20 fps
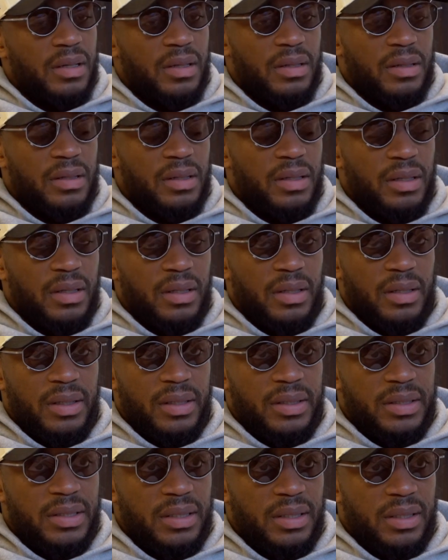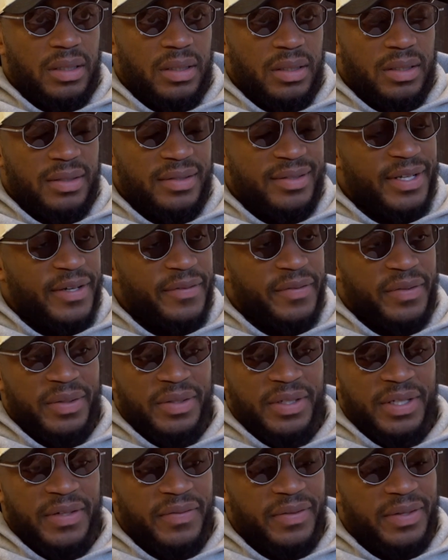Yeah, it's definitely a
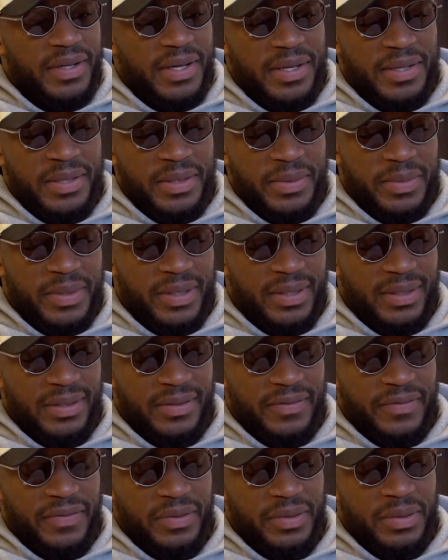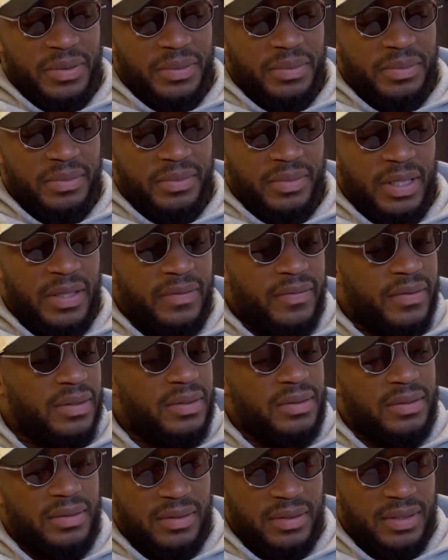different game, man, from
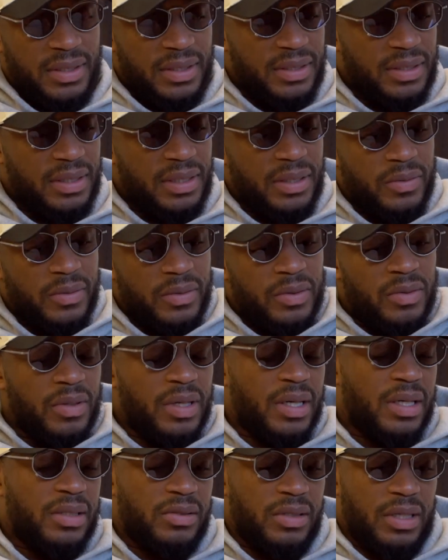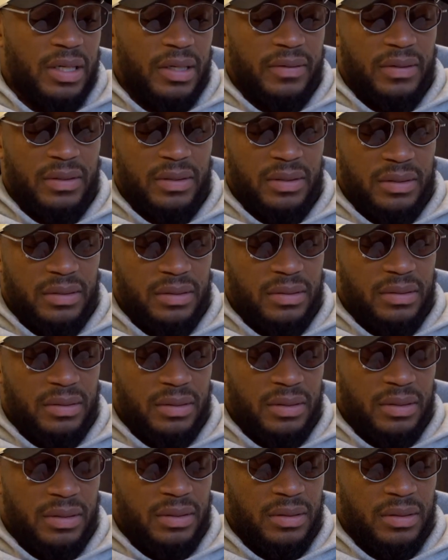even 16 when you got drafted,
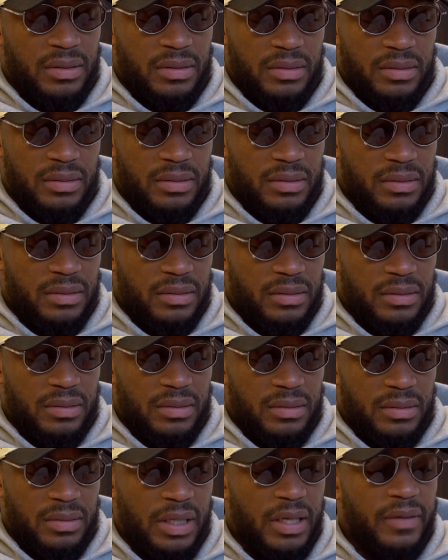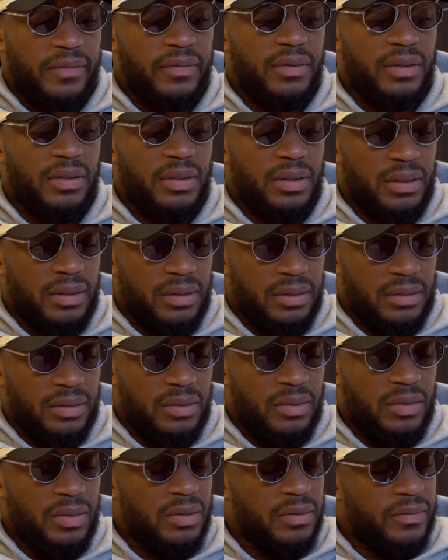and definitely,
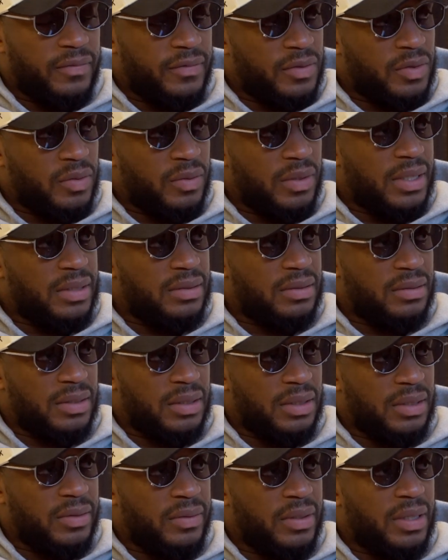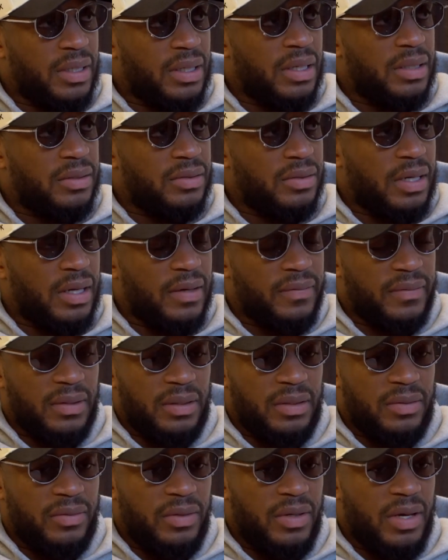you know, 2010 when I got
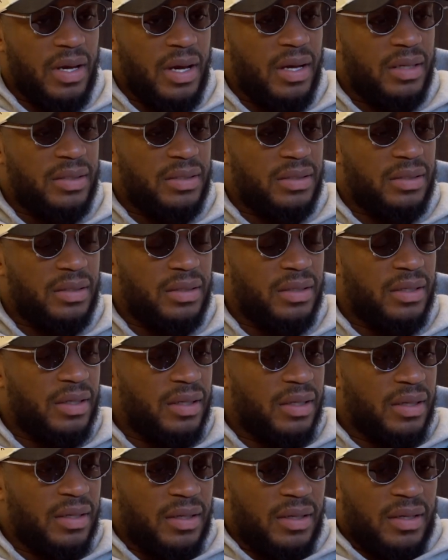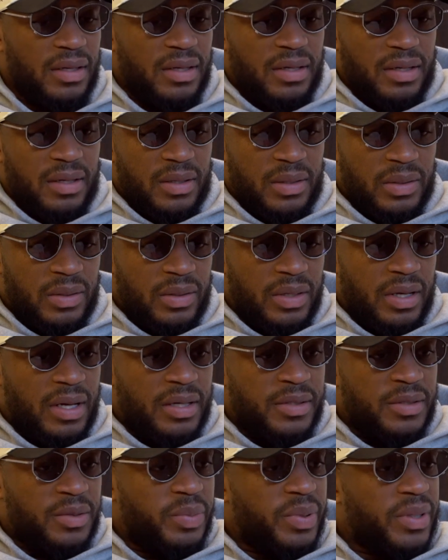drafted, we had your
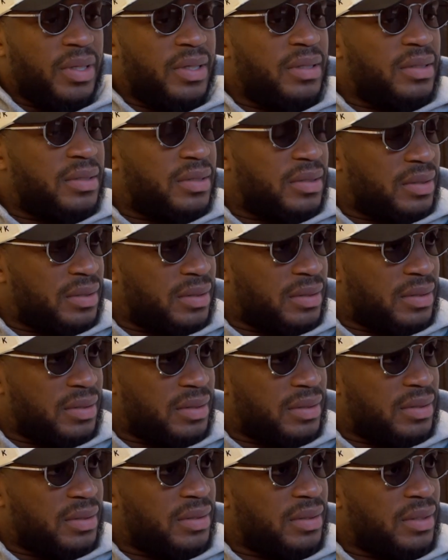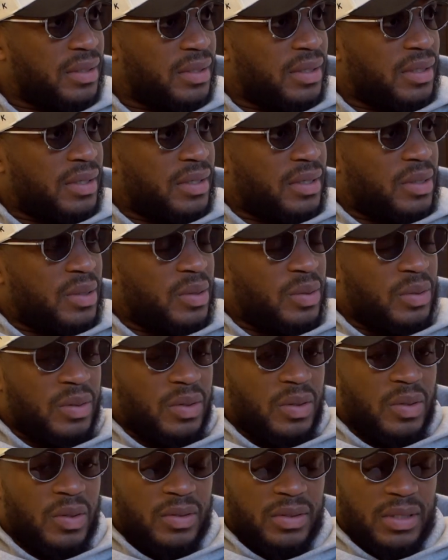Adrian Petersons, you know,
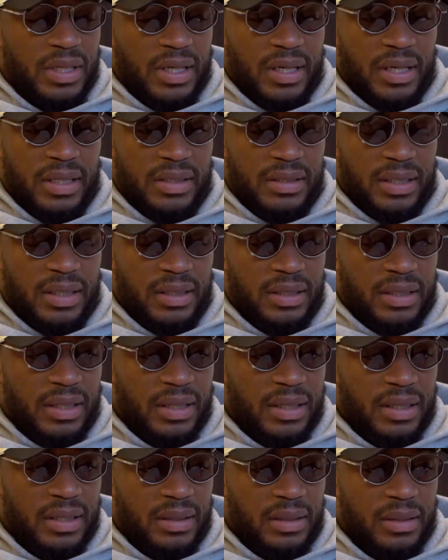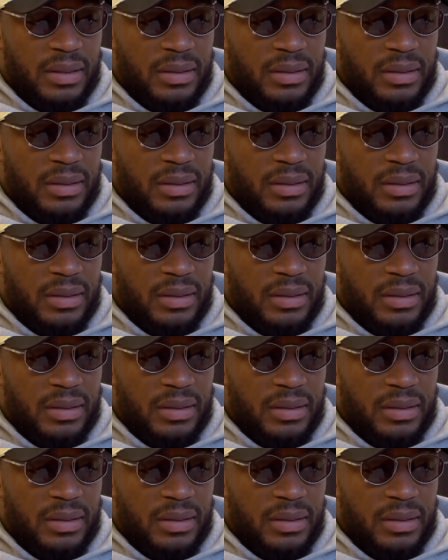those guys like that.